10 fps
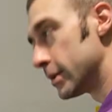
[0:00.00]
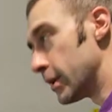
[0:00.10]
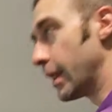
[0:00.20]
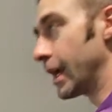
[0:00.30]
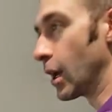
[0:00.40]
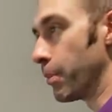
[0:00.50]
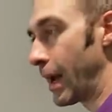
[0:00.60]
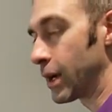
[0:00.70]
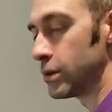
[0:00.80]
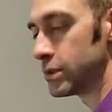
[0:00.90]
so they go
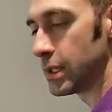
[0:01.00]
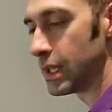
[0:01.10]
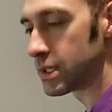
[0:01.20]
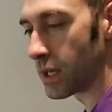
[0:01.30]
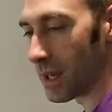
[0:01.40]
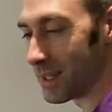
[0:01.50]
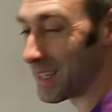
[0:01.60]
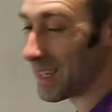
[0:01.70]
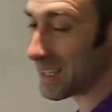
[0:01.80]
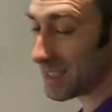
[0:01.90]
back onto their side.
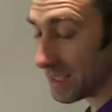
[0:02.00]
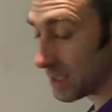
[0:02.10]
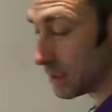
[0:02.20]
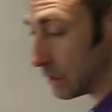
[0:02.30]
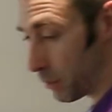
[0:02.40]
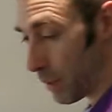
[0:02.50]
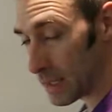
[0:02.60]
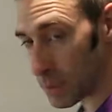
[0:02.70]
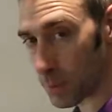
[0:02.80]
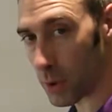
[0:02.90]
It
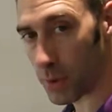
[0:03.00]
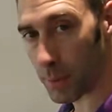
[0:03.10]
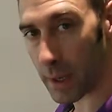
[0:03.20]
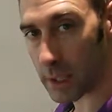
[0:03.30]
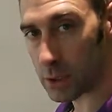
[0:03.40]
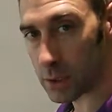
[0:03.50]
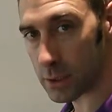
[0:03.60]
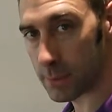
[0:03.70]
depends upon the patient.